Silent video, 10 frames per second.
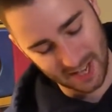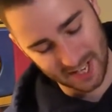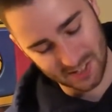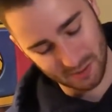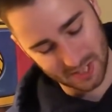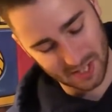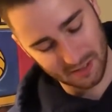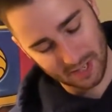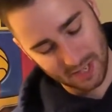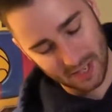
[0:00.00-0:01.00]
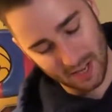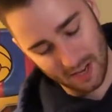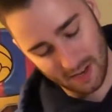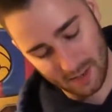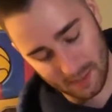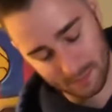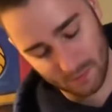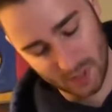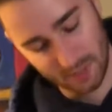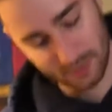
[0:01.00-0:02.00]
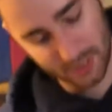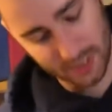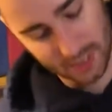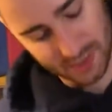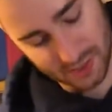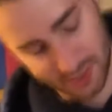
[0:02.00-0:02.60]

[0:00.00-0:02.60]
guess it worked out. 1 Ibly, because